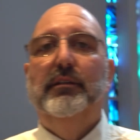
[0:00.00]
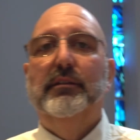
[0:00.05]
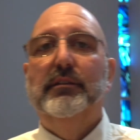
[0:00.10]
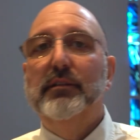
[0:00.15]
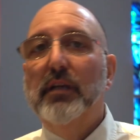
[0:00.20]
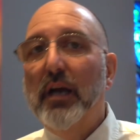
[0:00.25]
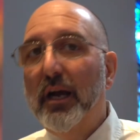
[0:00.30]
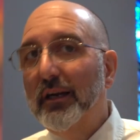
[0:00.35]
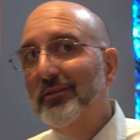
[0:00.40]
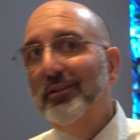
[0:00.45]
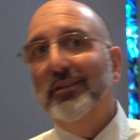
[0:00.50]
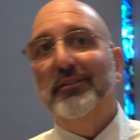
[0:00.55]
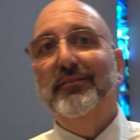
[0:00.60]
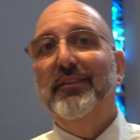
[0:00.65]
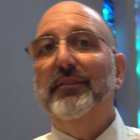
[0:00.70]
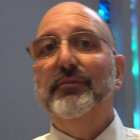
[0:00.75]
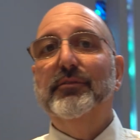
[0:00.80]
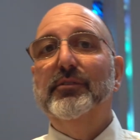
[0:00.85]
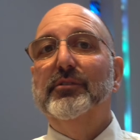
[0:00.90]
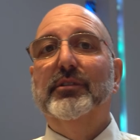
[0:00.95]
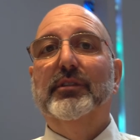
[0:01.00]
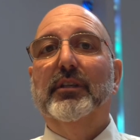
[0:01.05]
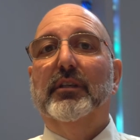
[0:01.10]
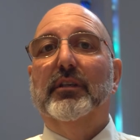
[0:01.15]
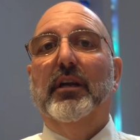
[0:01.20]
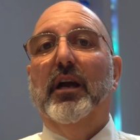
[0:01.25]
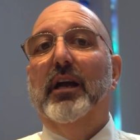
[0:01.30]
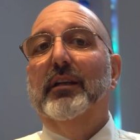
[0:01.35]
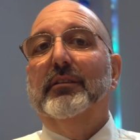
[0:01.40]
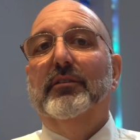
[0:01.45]
And God could have left us there.
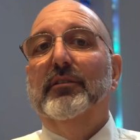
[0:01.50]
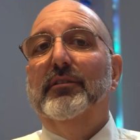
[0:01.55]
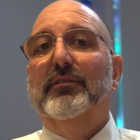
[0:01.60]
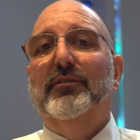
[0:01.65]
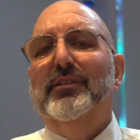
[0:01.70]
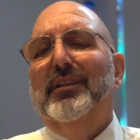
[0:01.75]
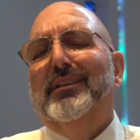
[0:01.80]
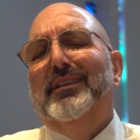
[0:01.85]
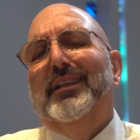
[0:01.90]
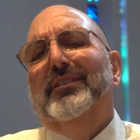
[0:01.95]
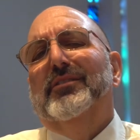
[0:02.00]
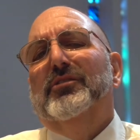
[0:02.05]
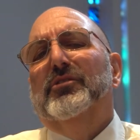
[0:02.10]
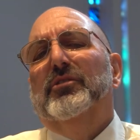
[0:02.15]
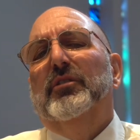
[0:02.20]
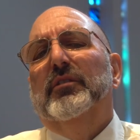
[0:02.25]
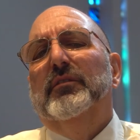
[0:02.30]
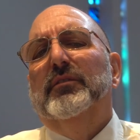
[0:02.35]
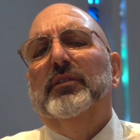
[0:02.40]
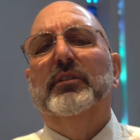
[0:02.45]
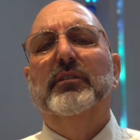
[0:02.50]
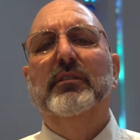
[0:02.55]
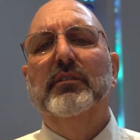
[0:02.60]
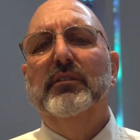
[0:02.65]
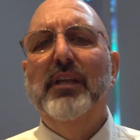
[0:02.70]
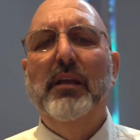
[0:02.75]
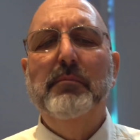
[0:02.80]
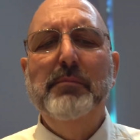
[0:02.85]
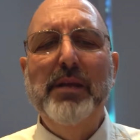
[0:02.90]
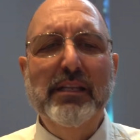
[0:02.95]
God could have said, they deserve
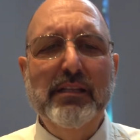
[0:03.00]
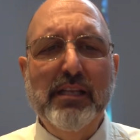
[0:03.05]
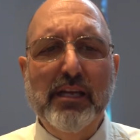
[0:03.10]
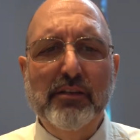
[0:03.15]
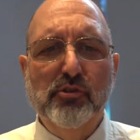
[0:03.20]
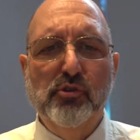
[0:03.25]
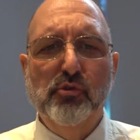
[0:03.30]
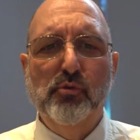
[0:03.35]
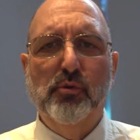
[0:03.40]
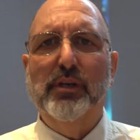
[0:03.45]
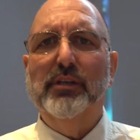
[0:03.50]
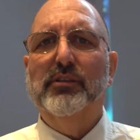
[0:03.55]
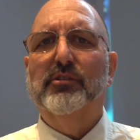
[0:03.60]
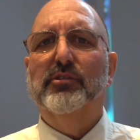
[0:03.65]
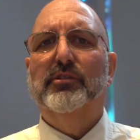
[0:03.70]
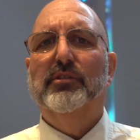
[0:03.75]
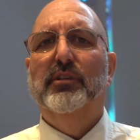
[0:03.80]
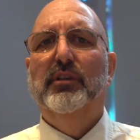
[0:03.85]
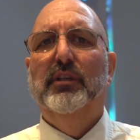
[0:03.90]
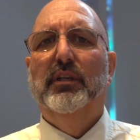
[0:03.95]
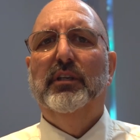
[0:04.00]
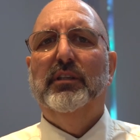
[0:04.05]
it. They made that choice.